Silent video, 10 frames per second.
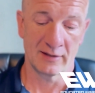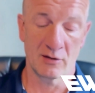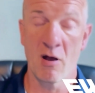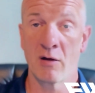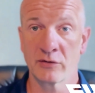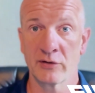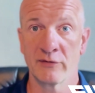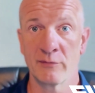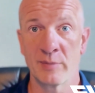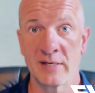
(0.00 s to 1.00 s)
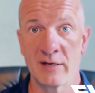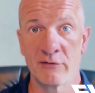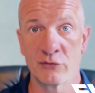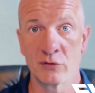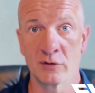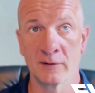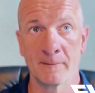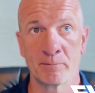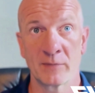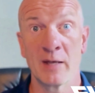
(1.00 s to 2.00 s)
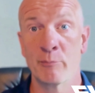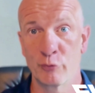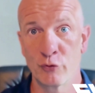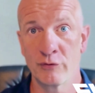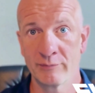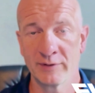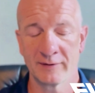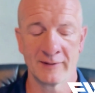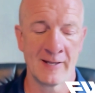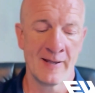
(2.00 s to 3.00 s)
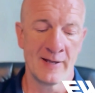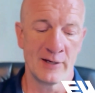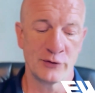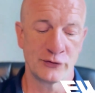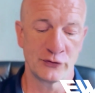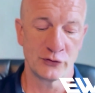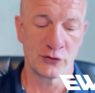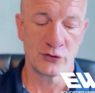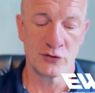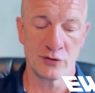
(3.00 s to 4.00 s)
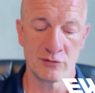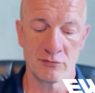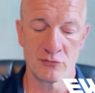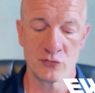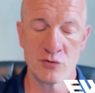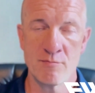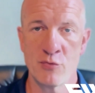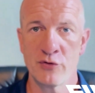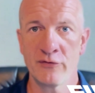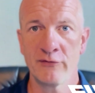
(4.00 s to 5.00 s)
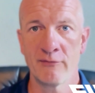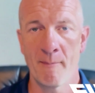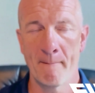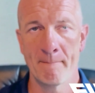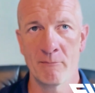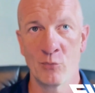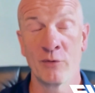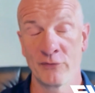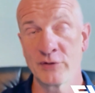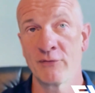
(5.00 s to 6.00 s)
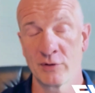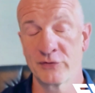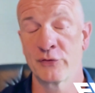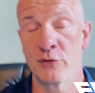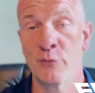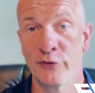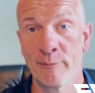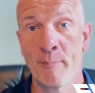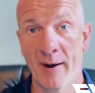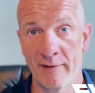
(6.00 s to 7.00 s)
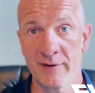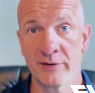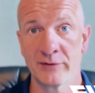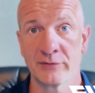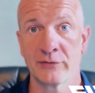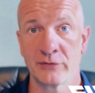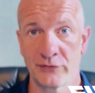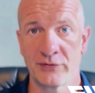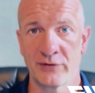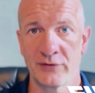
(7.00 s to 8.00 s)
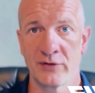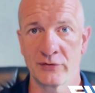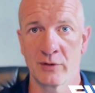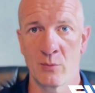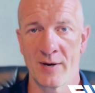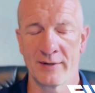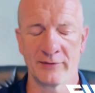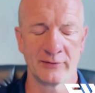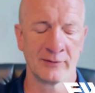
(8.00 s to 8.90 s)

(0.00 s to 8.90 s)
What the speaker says: cognitive and behavioural improvement, is to remove, well, first of all, is to remove barriers to situational awareness.